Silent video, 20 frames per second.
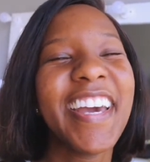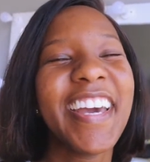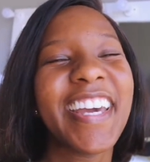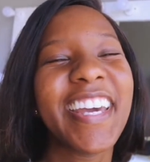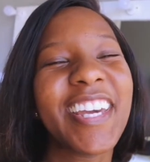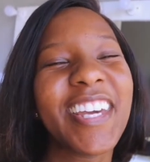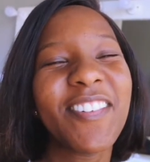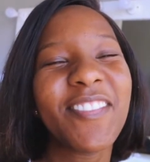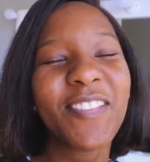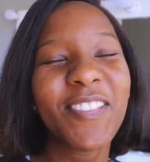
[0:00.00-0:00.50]

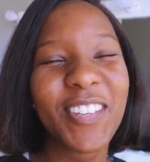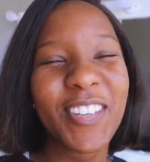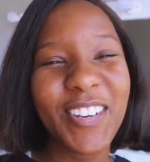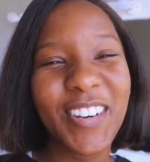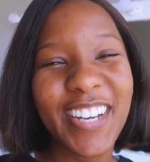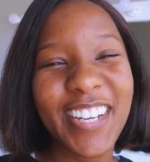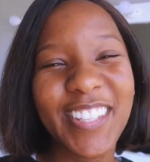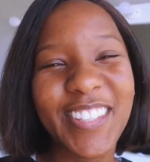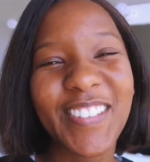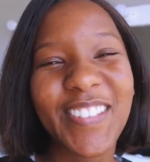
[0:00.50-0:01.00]
if you
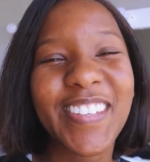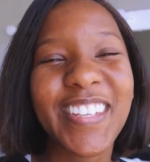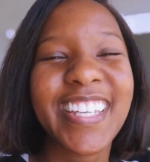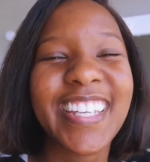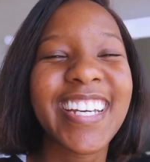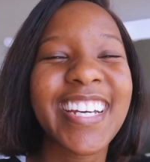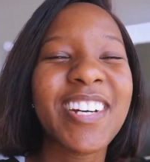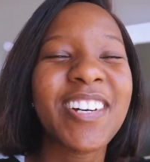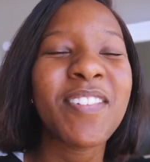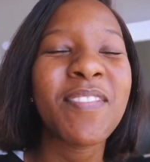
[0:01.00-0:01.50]
are new
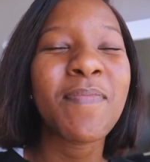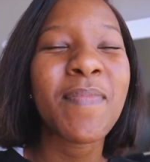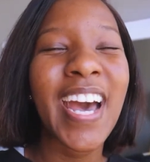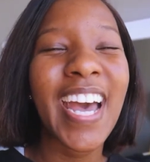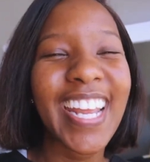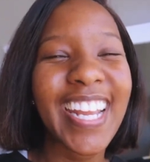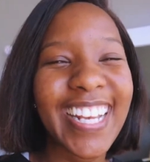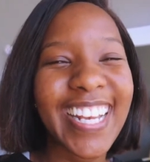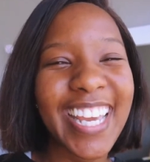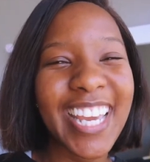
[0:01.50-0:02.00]
here,
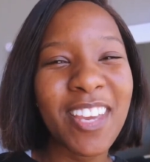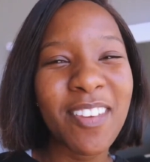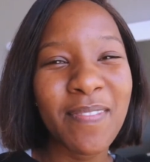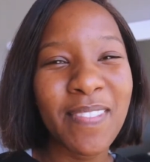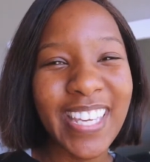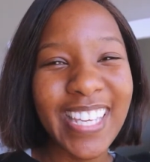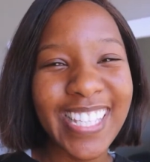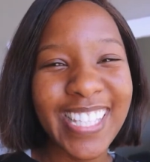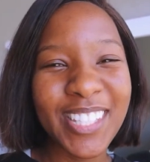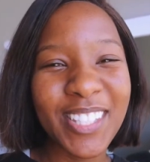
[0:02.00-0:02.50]
my name
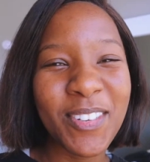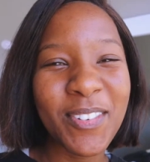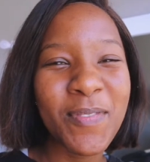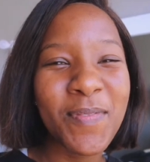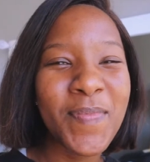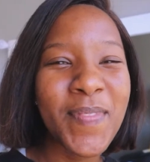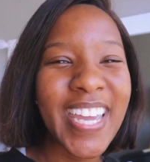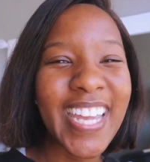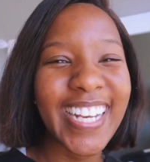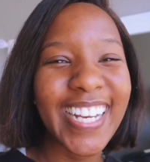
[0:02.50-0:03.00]
is
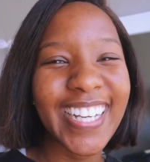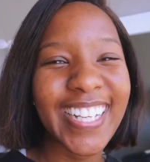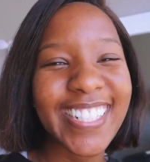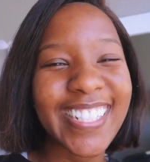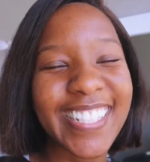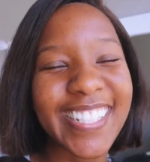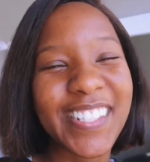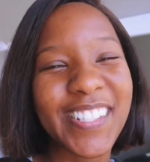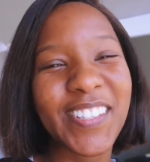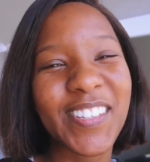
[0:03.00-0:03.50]
Ubena
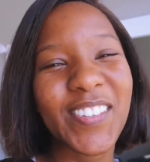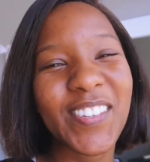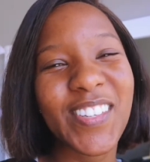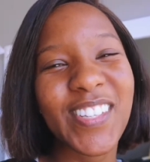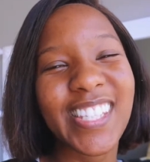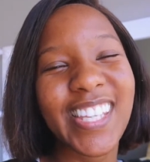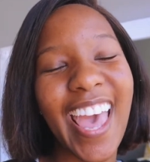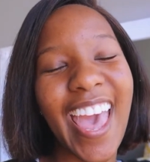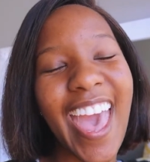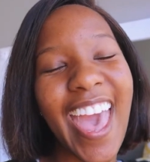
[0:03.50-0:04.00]

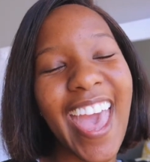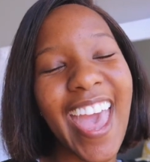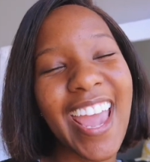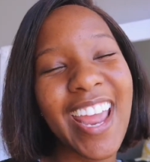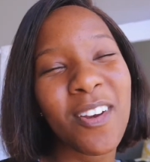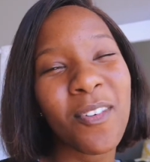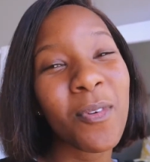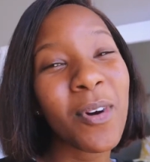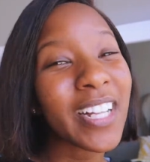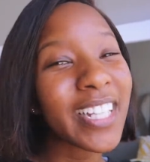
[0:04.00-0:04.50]
Titos
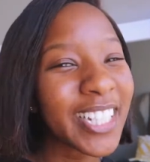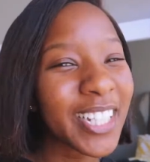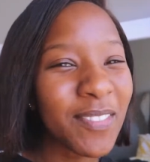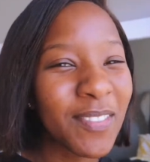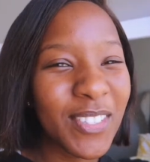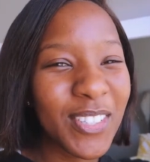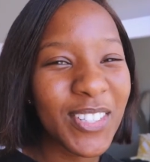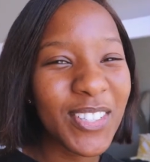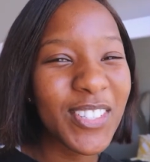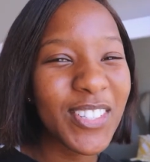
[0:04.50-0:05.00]
and welcome
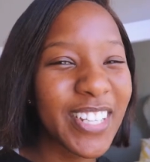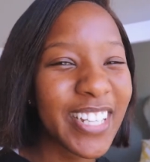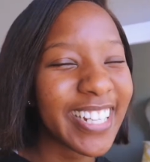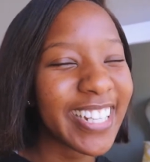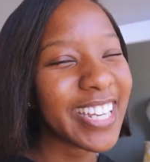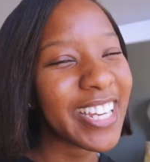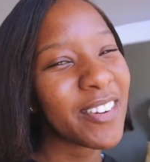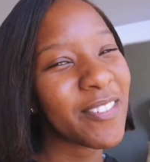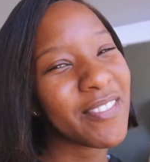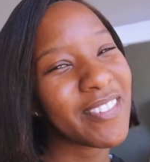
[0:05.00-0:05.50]
to
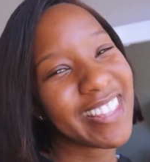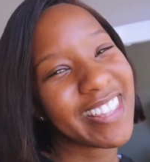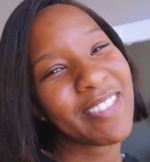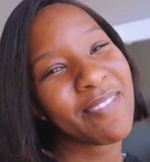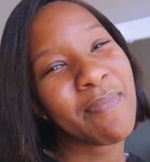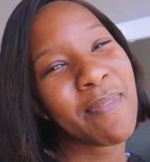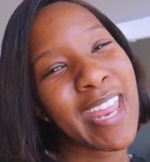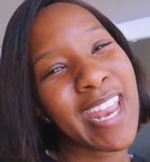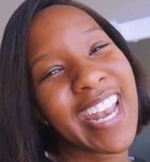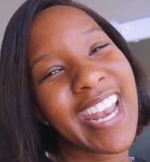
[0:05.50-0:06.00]
Chilling with
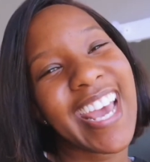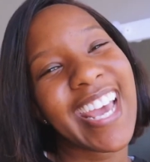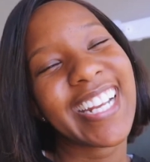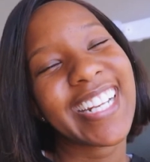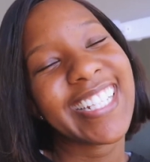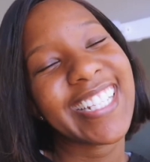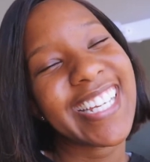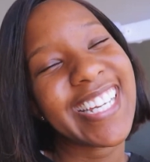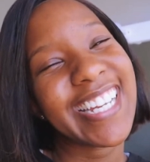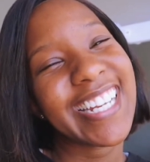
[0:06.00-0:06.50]

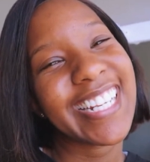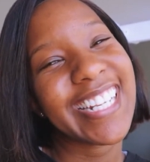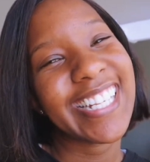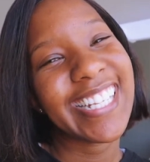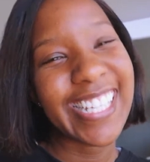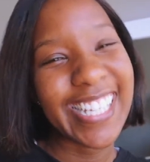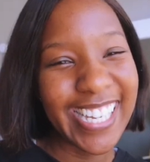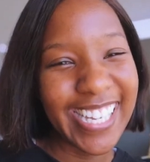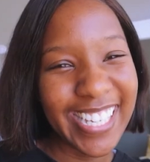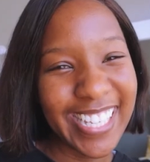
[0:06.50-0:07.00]
Benathi
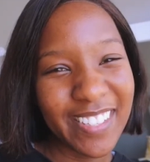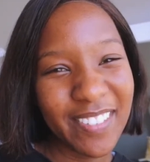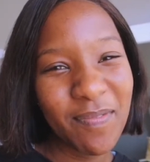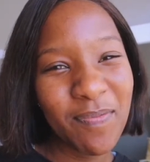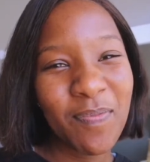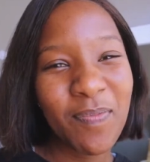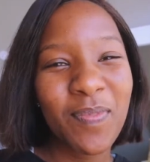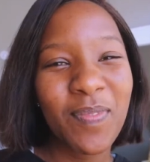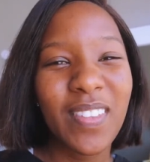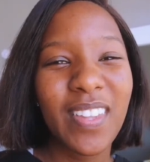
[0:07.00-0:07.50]
D.
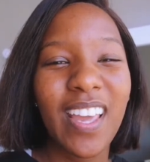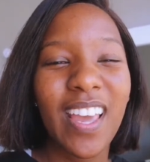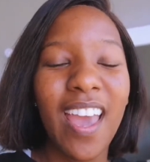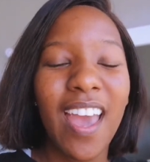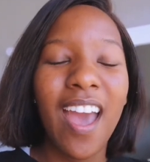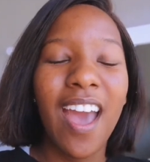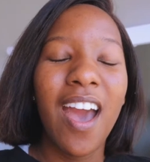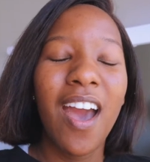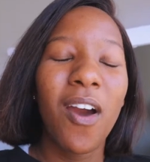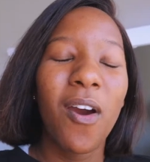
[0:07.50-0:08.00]

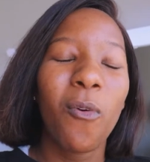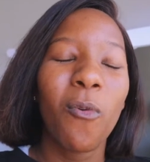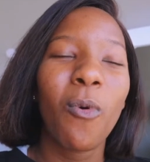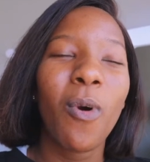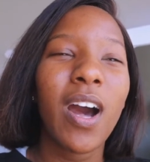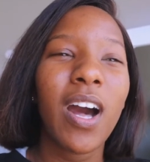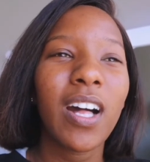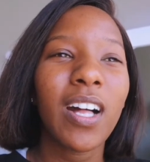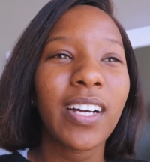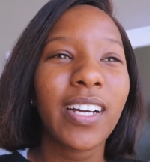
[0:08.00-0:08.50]

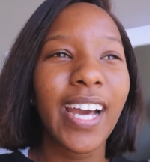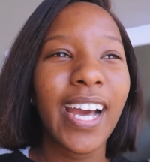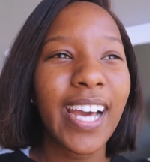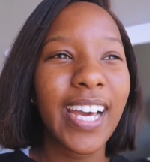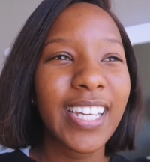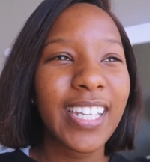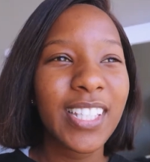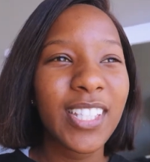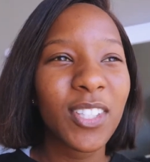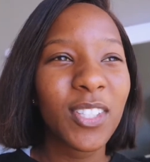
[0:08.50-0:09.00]
Well
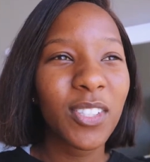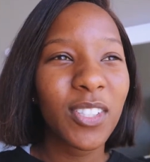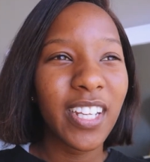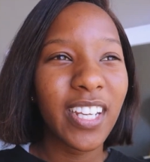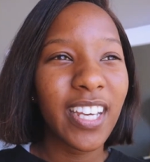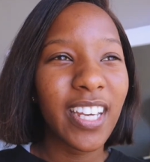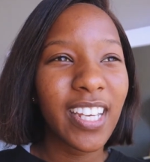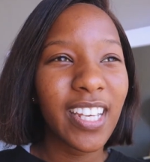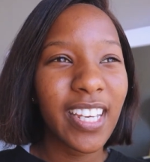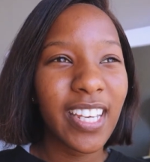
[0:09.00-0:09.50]
guys,
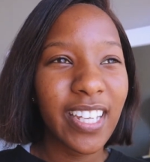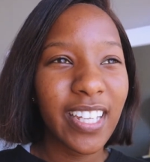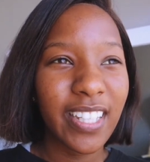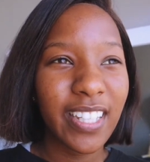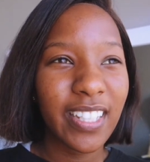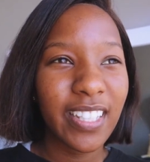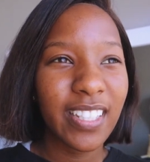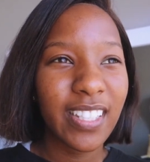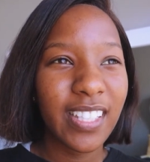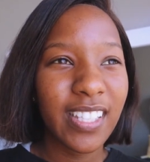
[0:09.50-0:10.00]

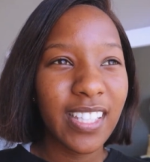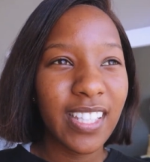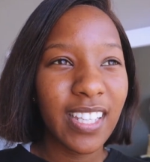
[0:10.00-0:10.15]
today is,